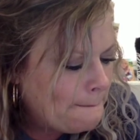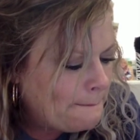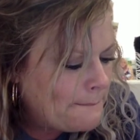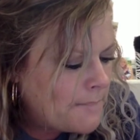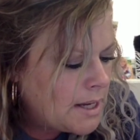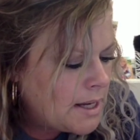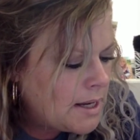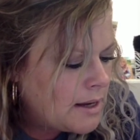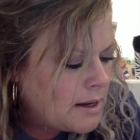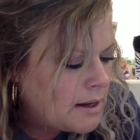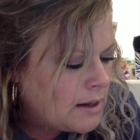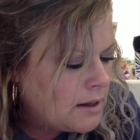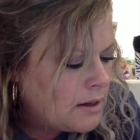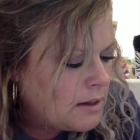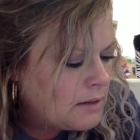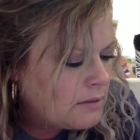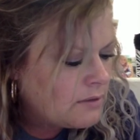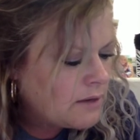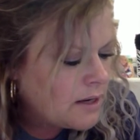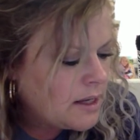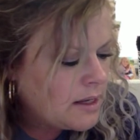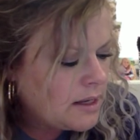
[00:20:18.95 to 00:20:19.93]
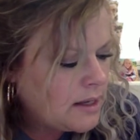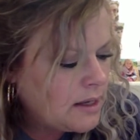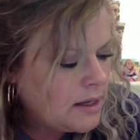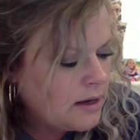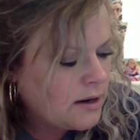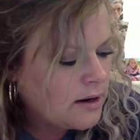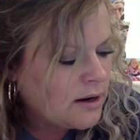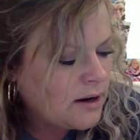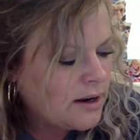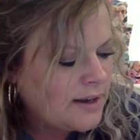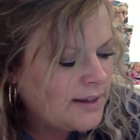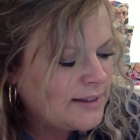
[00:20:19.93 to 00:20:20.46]
Bug right
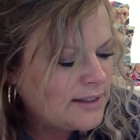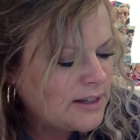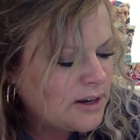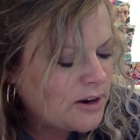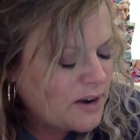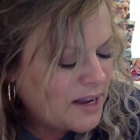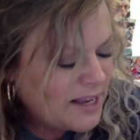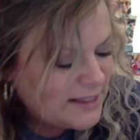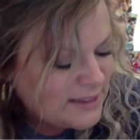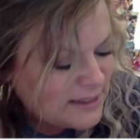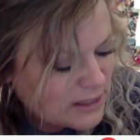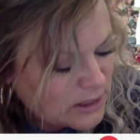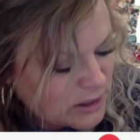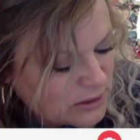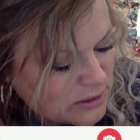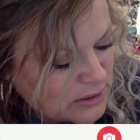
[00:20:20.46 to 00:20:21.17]
here is our answer.